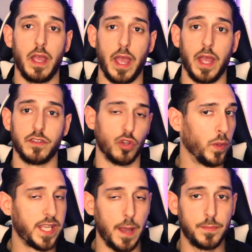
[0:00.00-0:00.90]
And so
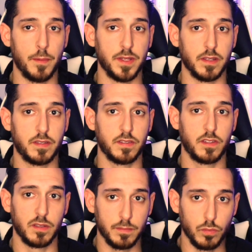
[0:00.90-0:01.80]
we kept them in the
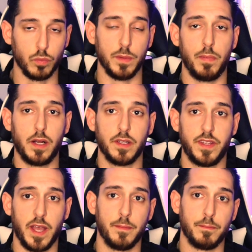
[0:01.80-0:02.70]
system. We bonded
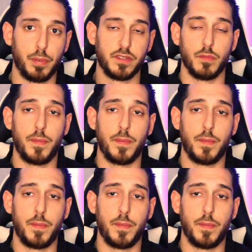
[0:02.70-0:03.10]
them, put some